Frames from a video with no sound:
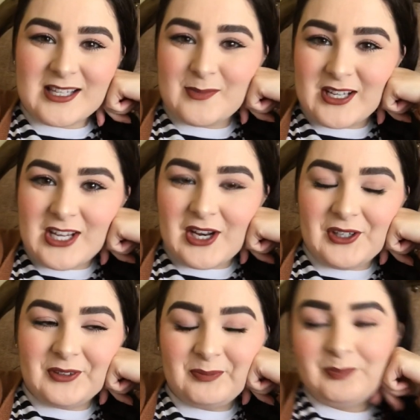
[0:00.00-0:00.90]
back to my
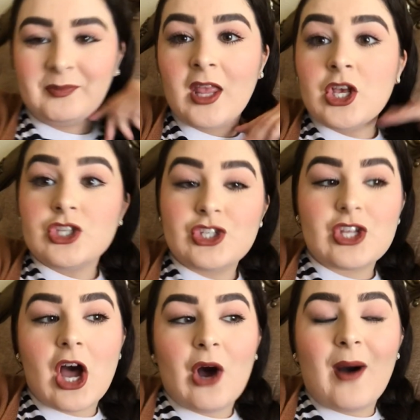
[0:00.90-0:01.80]
channel.
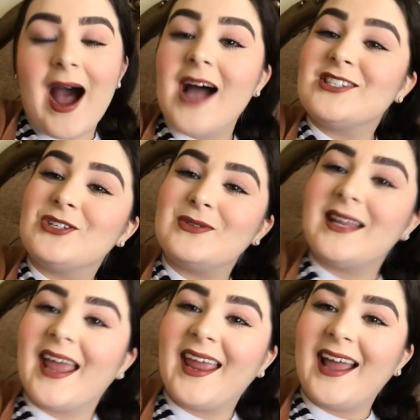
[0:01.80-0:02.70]
So
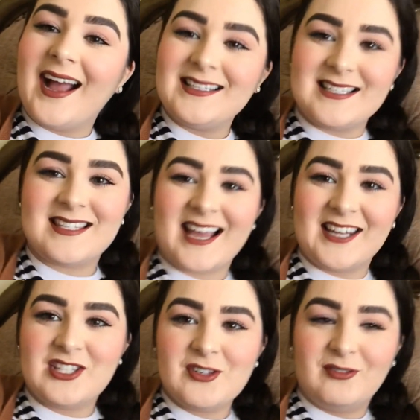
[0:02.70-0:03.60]
today I
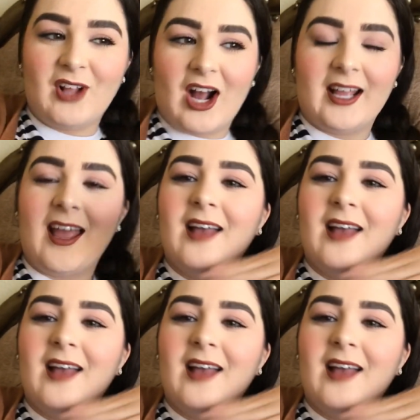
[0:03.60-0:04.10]
decided to vlog.